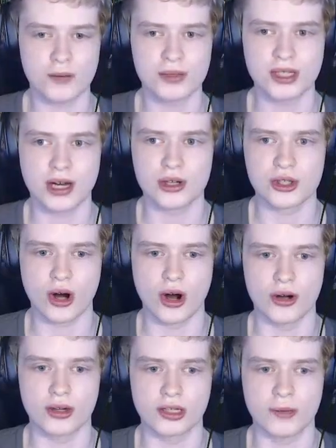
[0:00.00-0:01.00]
scares
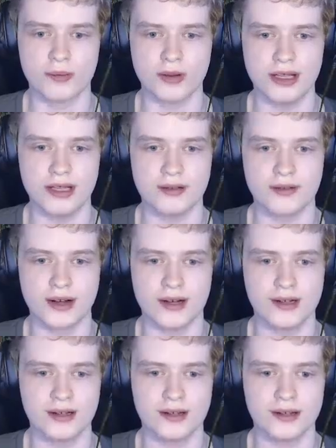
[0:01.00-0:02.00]
are complete,
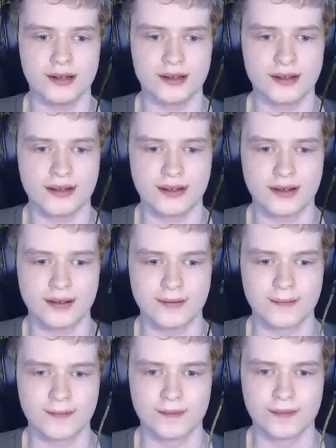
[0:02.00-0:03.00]
right?
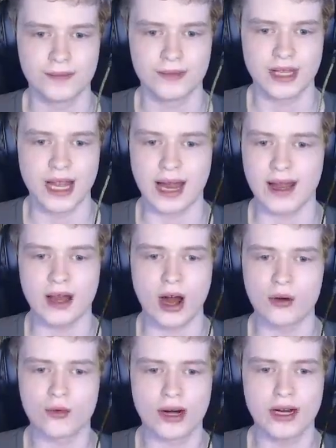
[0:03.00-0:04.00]
Yeah, I
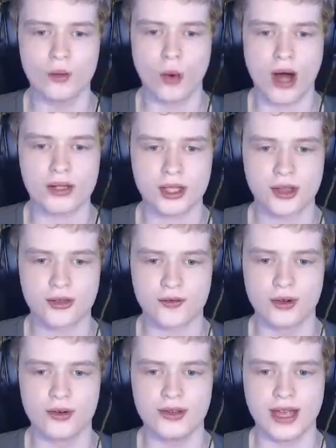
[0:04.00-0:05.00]
already walked
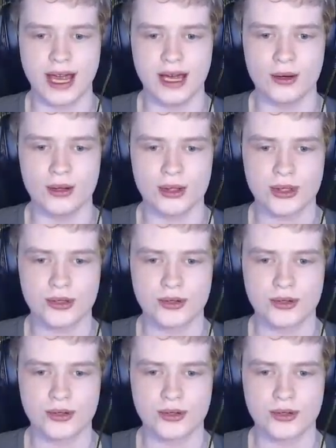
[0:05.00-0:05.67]
through the house.